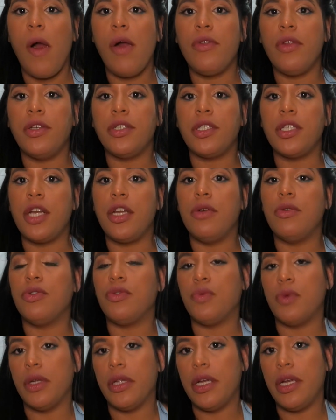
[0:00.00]
They said he
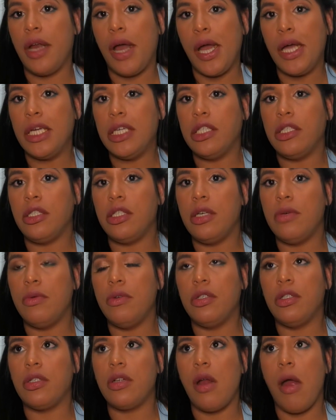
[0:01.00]
was really nice. He
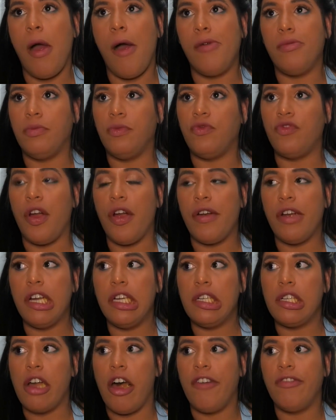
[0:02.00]
was very
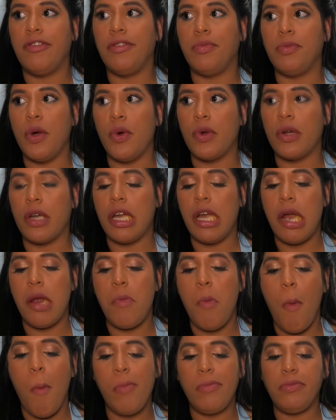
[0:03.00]

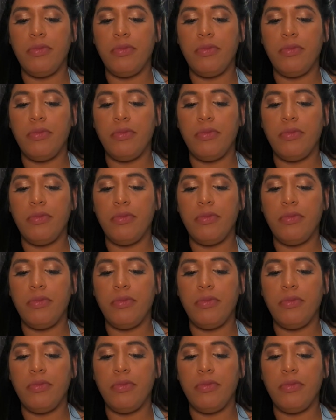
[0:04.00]
soft-spoken,